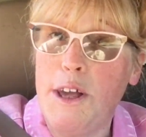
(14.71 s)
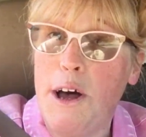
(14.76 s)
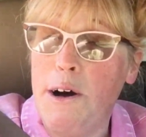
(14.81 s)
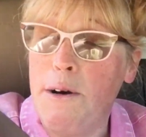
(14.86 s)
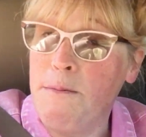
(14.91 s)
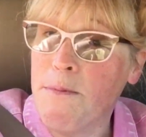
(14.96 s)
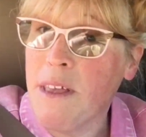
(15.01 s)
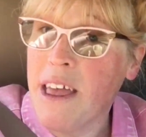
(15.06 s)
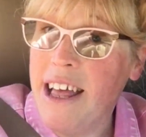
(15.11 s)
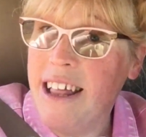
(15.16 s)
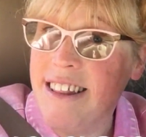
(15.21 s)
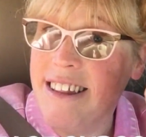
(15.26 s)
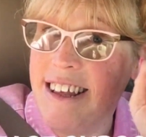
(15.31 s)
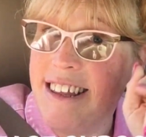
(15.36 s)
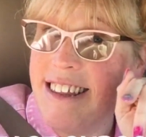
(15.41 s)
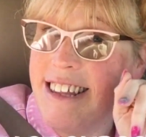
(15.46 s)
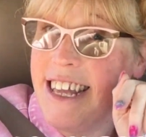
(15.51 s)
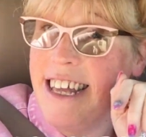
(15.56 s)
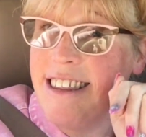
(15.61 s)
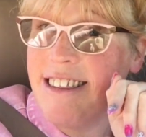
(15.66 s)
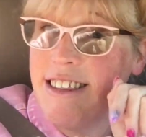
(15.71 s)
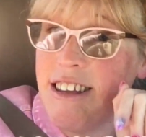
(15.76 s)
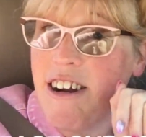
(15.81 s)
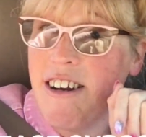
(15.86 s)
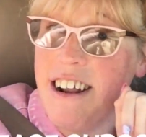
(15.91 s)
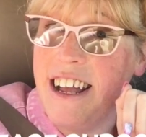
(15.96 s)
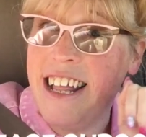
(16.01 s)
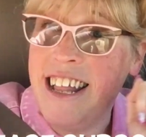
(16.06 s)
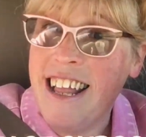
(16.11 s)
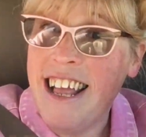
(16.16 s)
So let's get
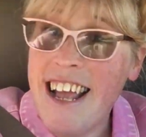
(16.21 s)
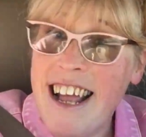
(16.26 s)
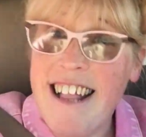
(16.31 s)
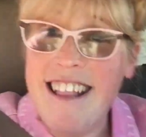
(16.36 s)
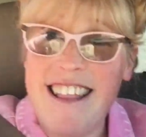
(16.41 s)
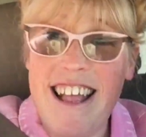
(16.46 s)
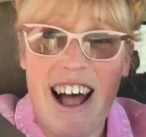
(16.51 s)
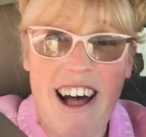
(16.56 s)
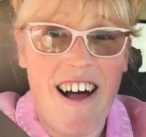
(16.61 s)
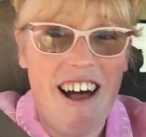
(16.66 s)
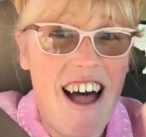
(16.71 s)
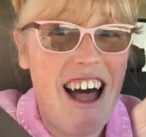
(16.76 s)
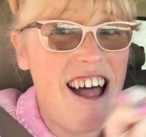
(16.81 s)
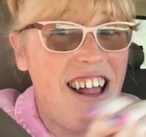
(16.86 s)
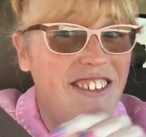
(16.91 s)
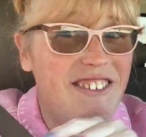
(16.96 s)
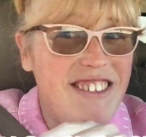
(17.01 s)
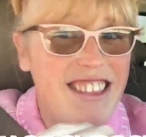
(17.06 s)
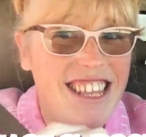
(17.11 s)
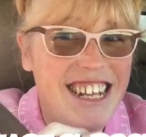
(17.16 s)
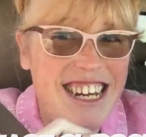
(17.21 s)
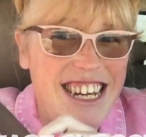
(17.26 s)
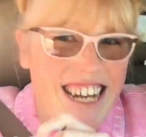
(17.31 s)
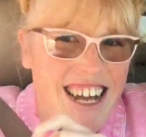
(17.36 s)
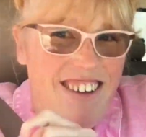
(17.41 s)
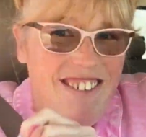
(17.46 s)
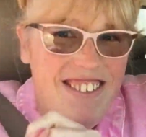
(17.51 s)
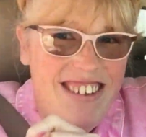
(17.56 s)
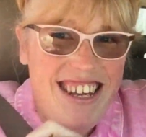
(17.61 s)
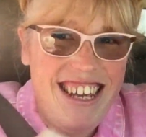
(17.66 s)
started. Now on with the
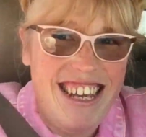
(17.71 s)
show.